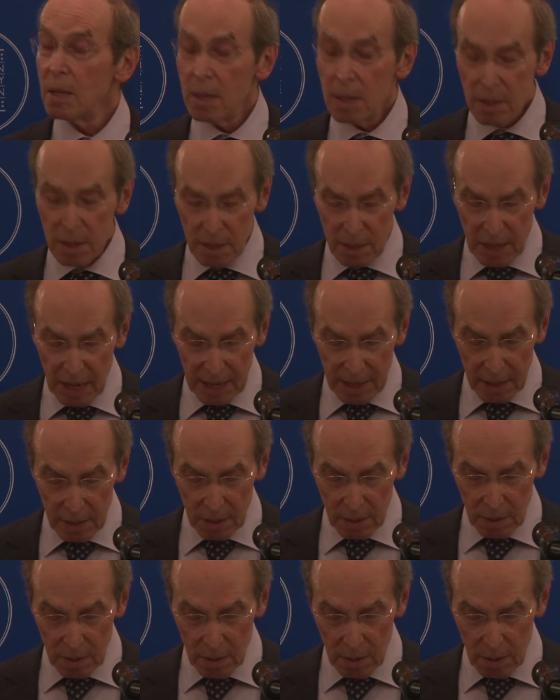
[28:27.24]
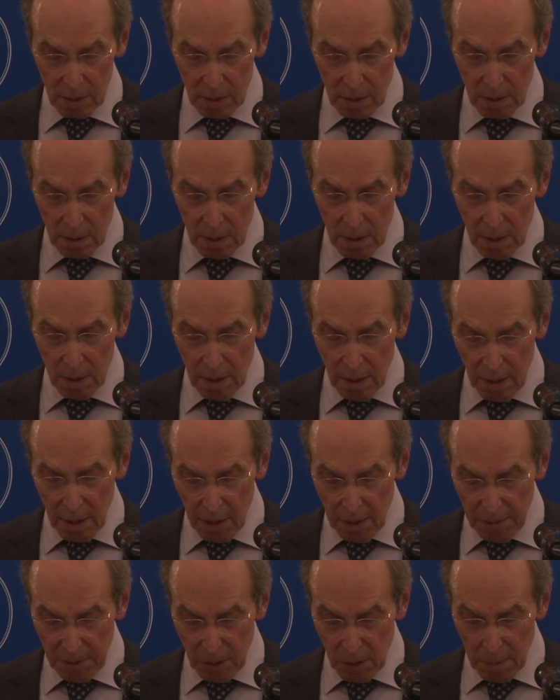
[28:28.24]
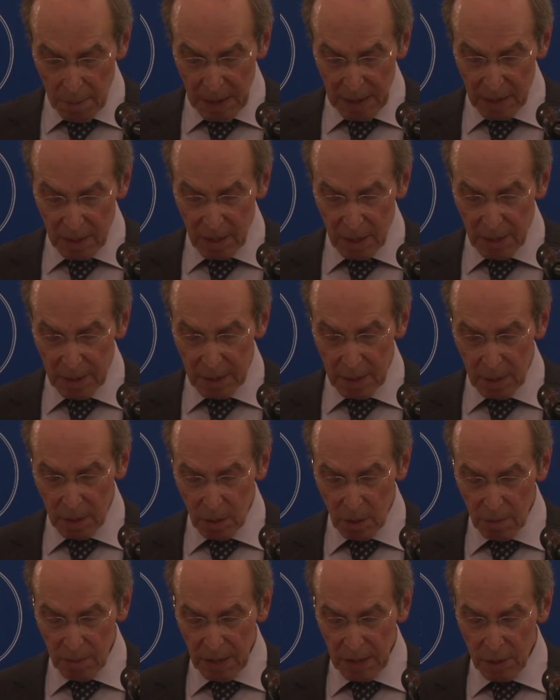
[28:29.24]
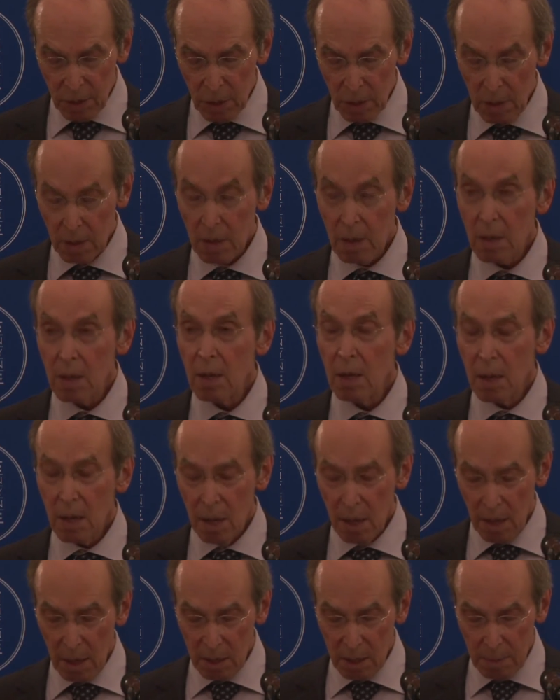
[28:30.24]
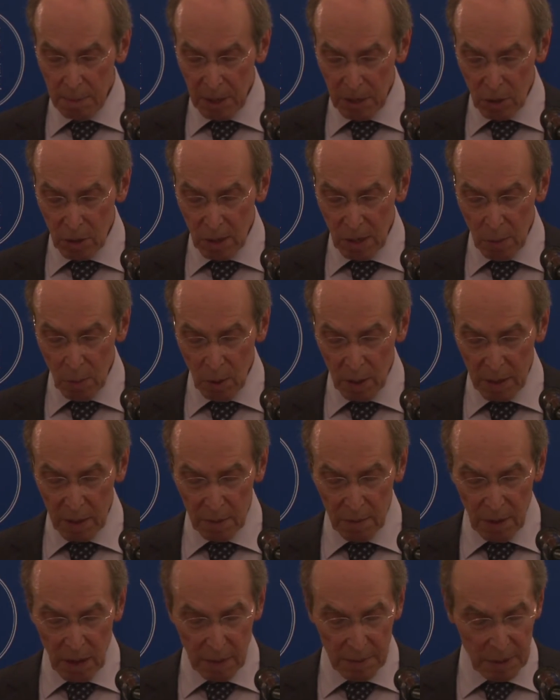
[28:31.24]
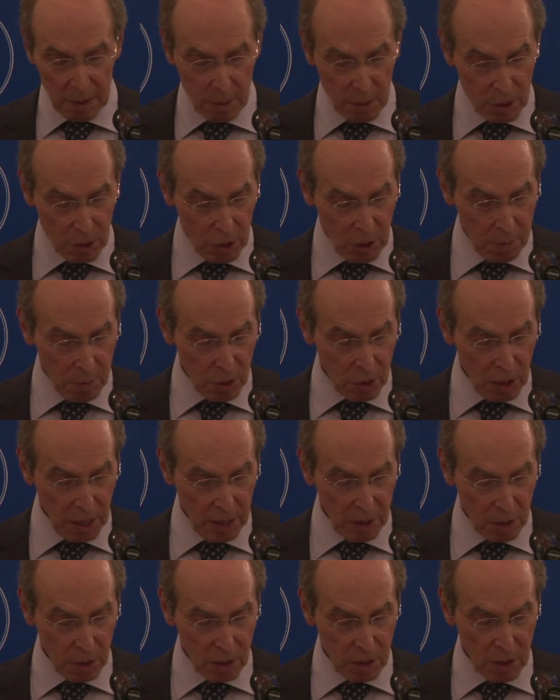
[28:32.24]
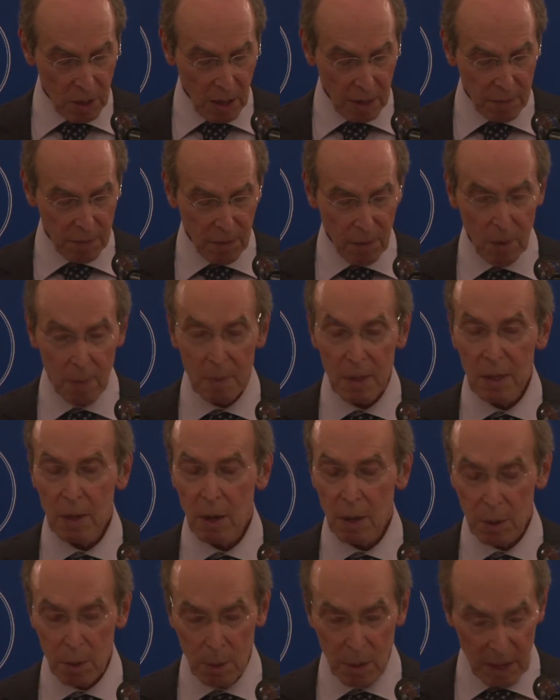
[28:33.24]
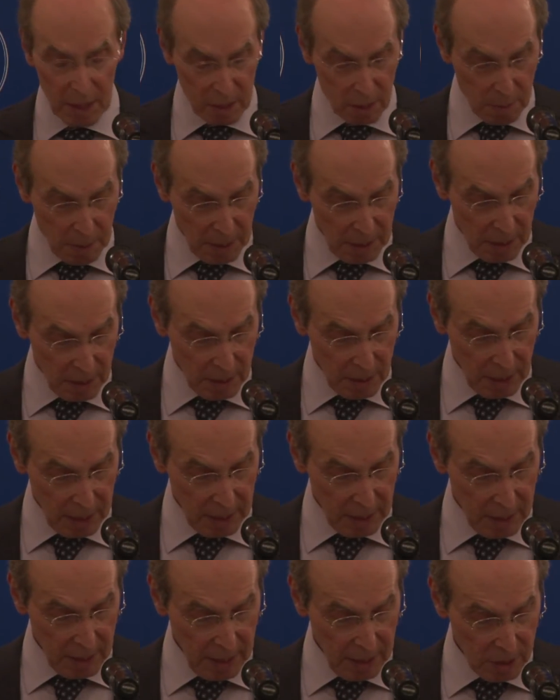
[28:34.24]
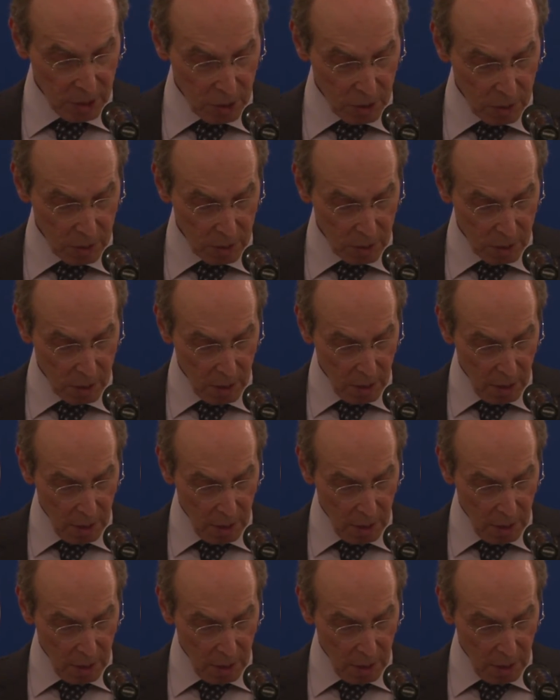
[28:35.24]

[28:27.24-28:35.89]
Second, if a humanitarian intervention, especially one involving regime change, is not formally authorized by the United Nations,